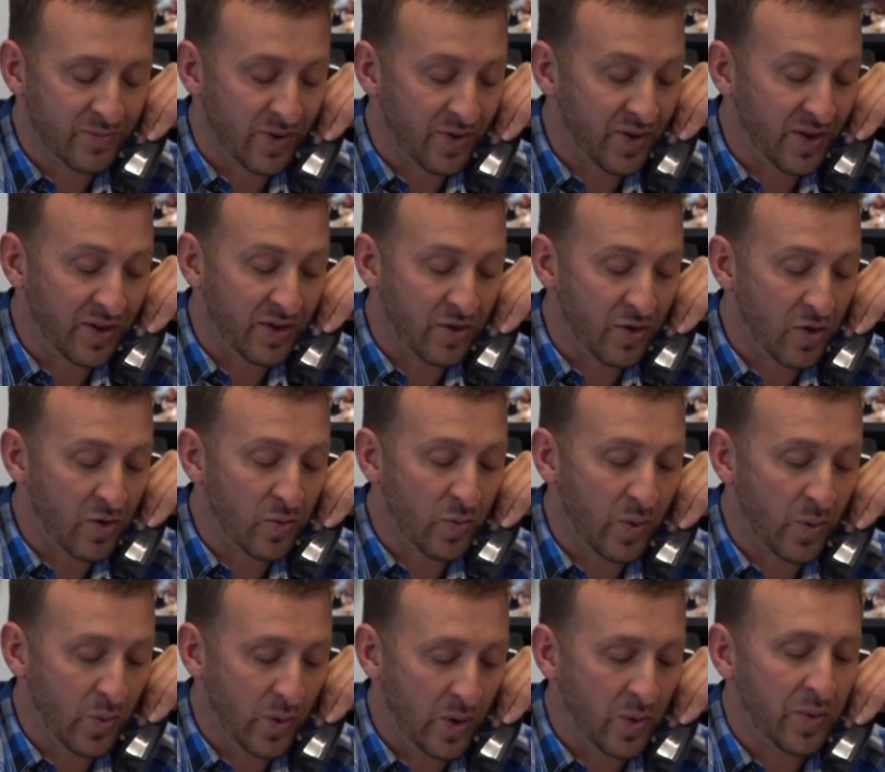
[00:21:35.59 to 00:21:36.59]
I think the talk
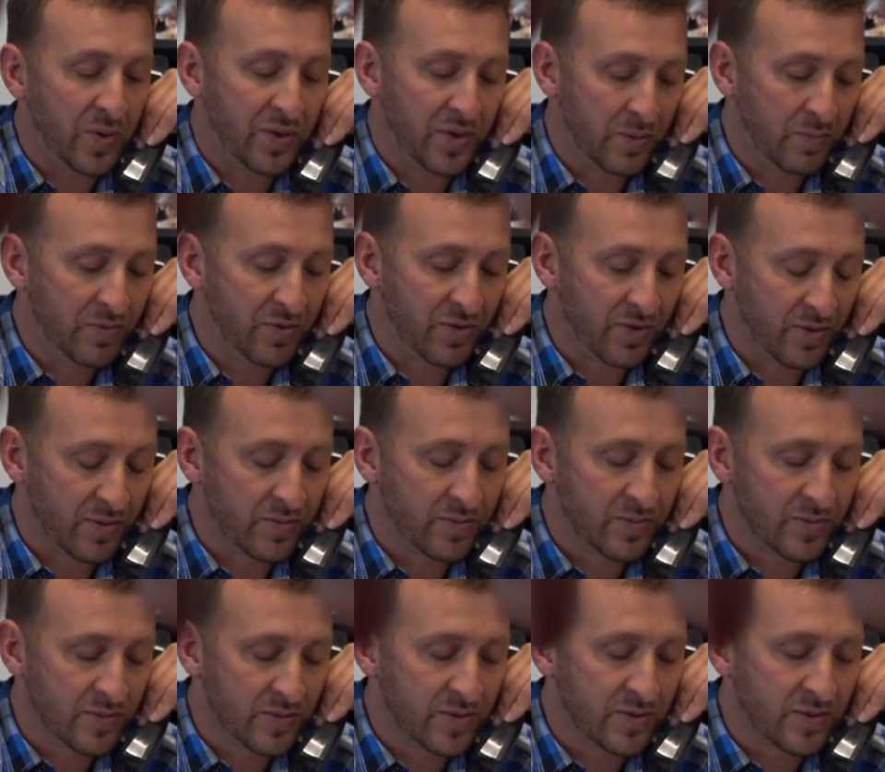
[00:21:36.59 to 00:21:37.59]
went well with him, so.
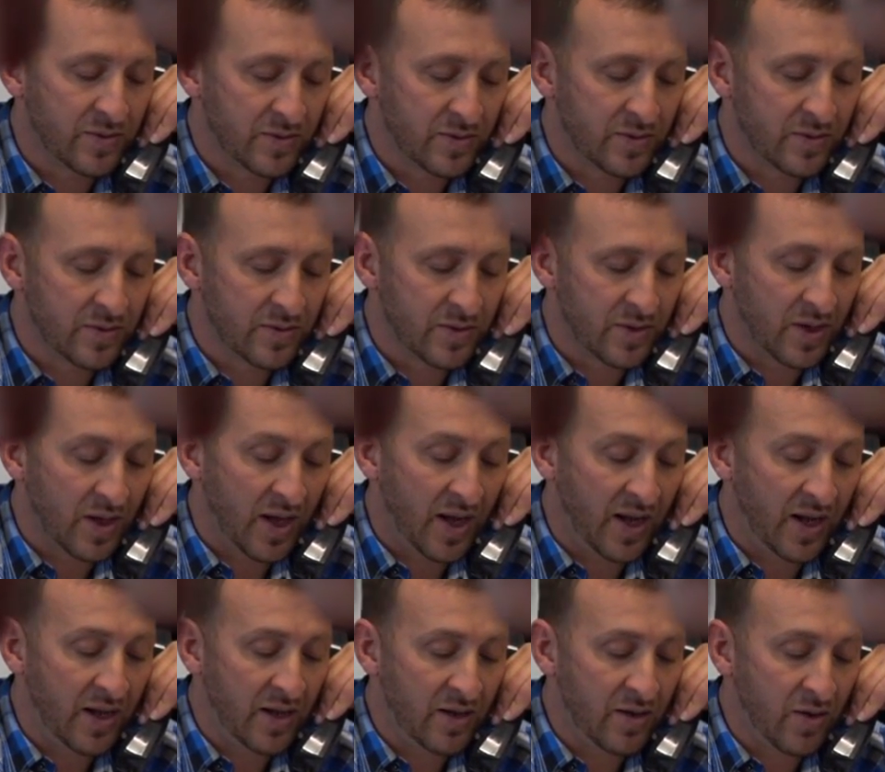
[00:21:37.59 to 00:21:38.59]

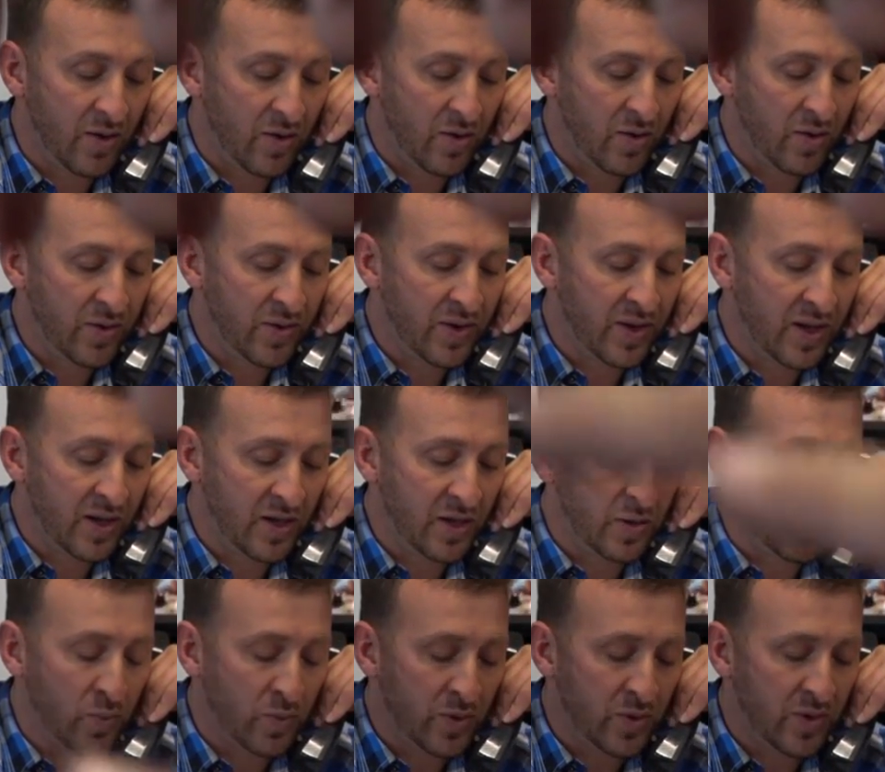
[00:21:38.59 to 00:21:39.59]
And on that,
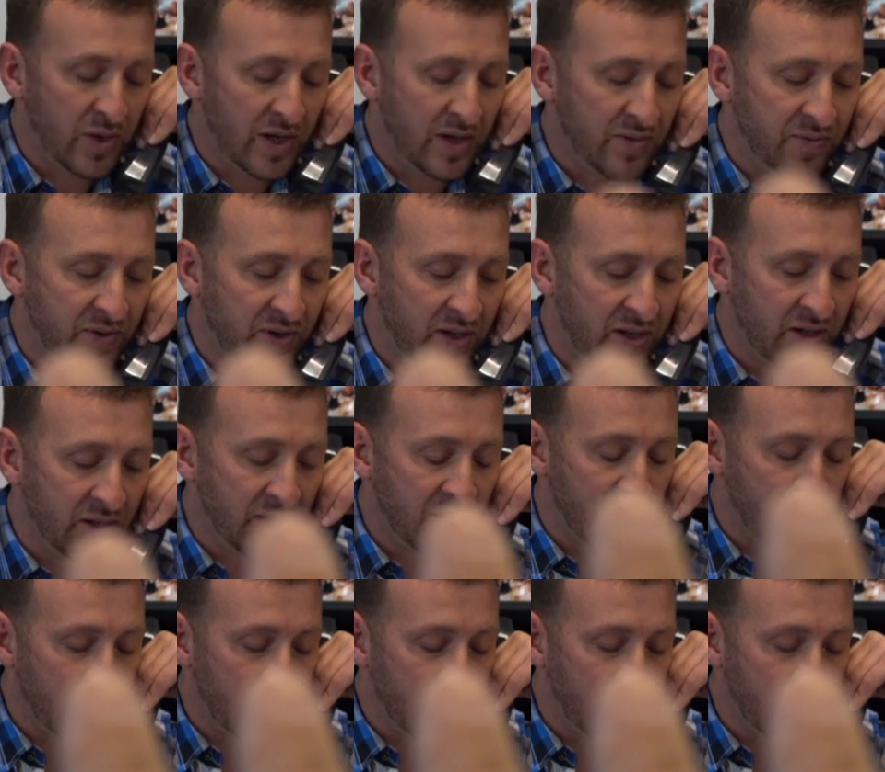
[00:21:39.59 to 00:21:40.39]
you will have to get,